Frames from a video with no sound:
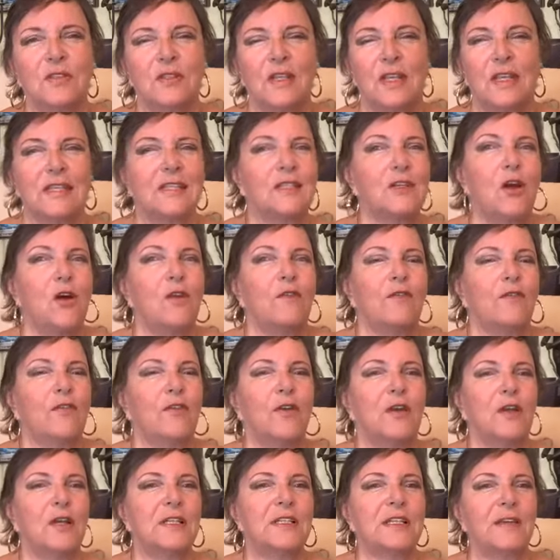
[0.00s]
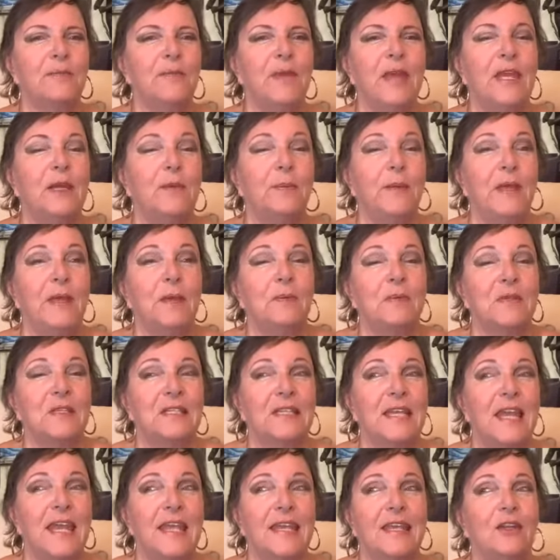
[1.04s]
It's not for us. I made a big
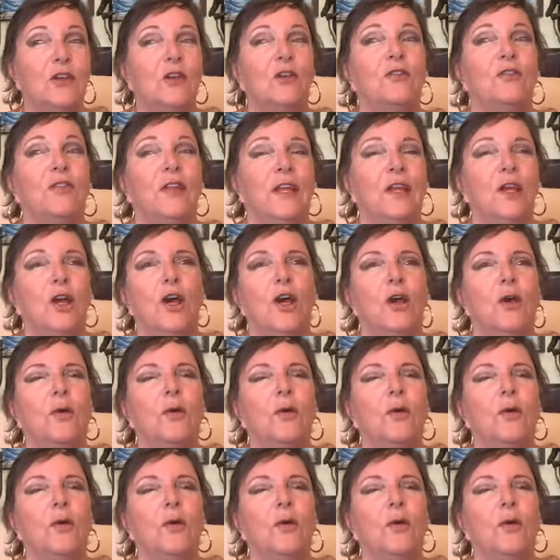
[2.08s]
mistake, and off they go.